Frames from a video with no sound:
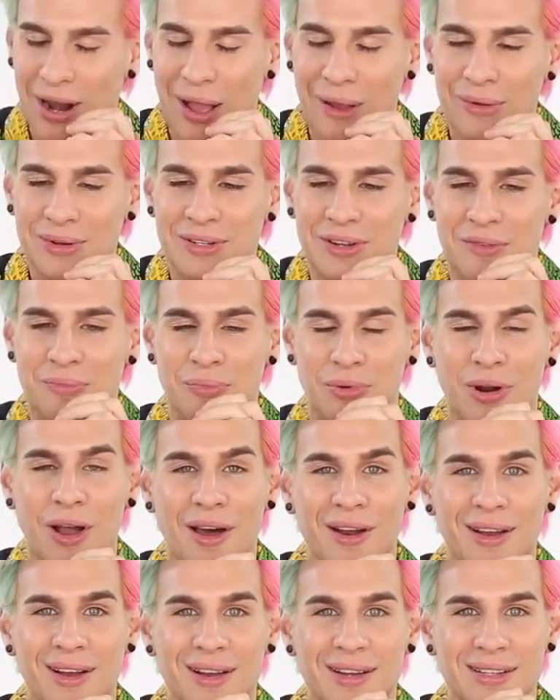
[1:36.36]
round of
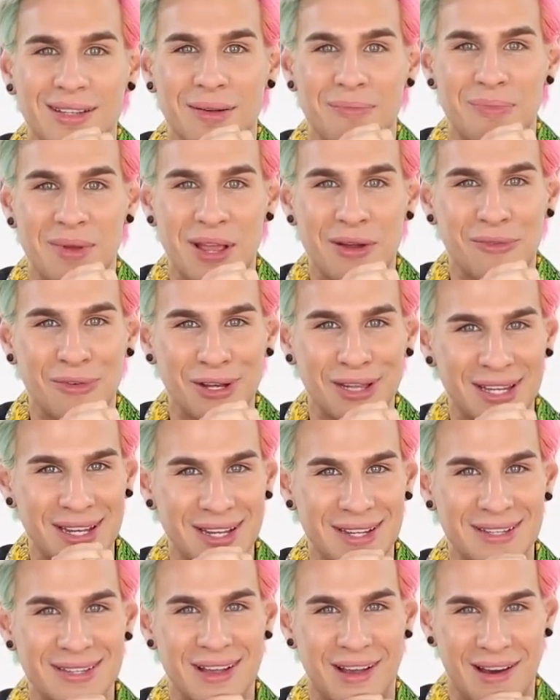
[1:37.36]
products being
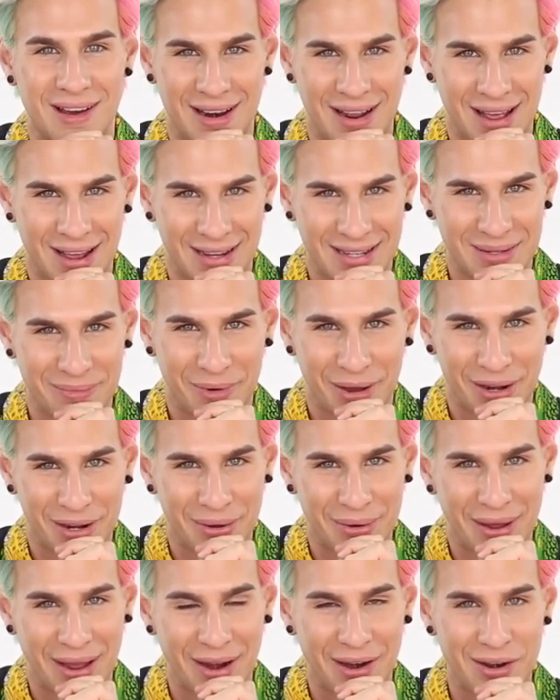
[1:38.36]
released on
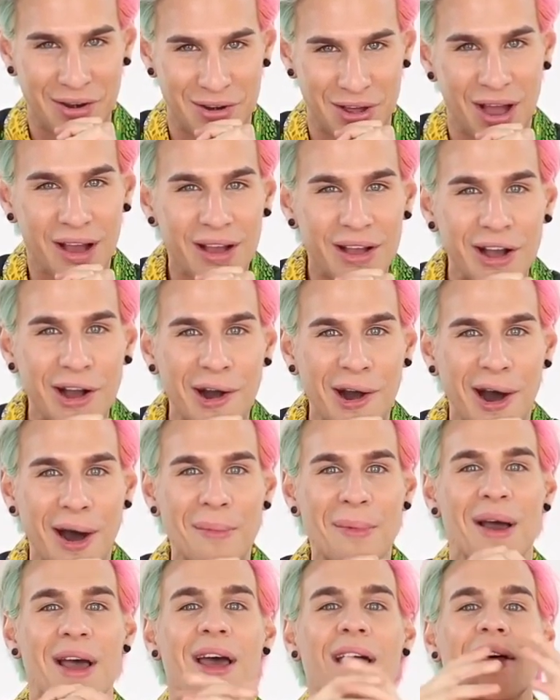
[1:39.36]

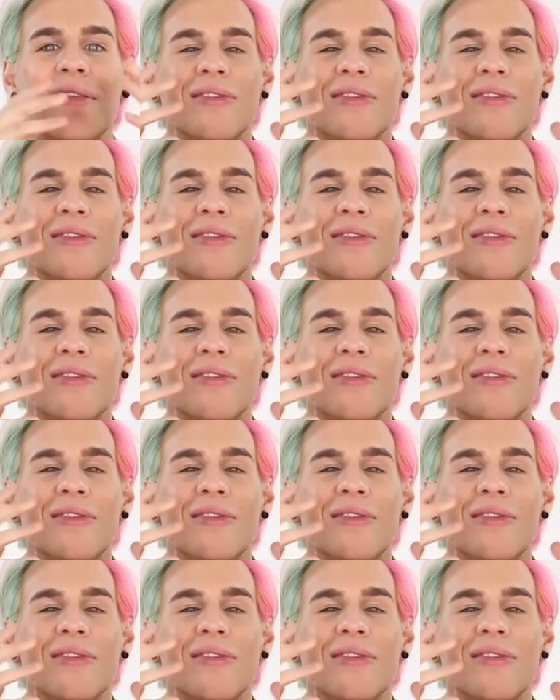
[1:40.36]
xmondohair.com,